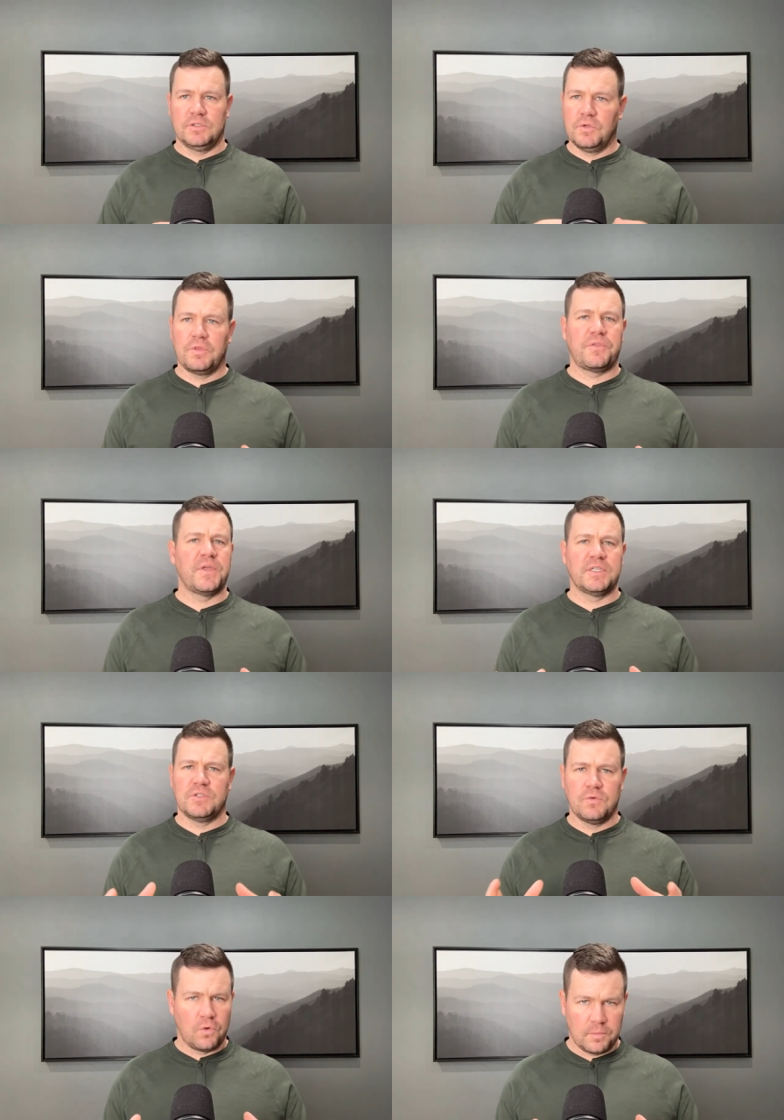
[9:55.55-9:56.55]
do the things
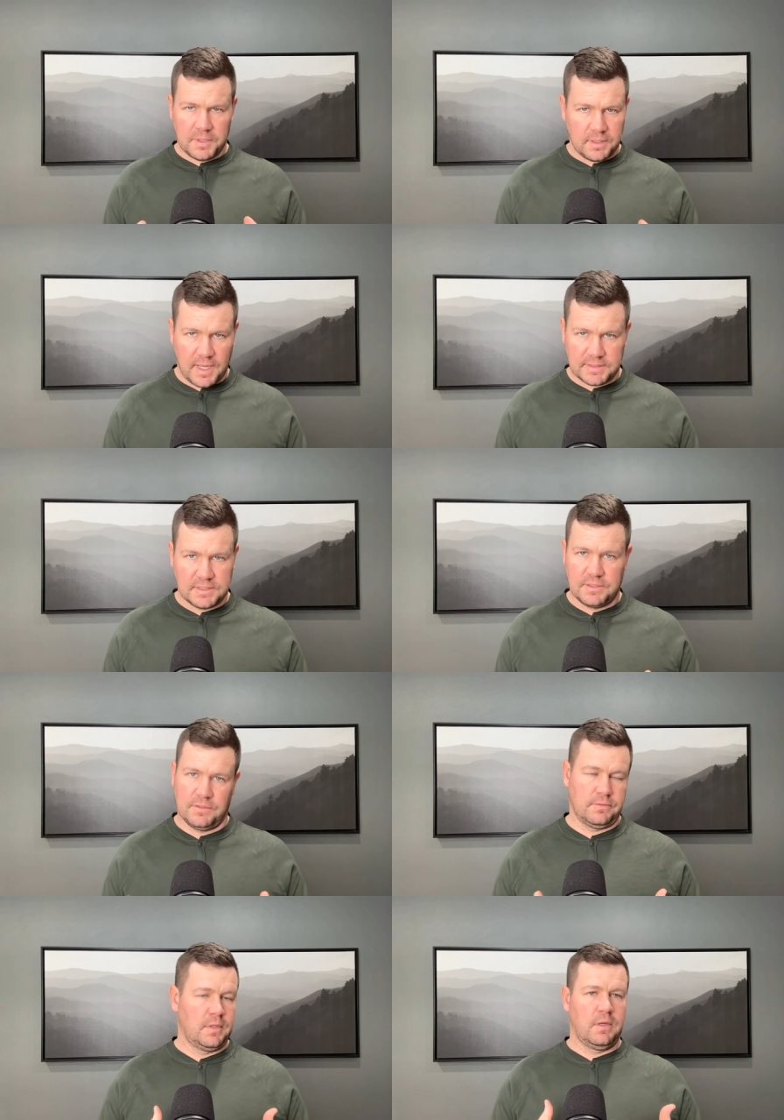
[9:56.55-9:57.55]
you normally like to do,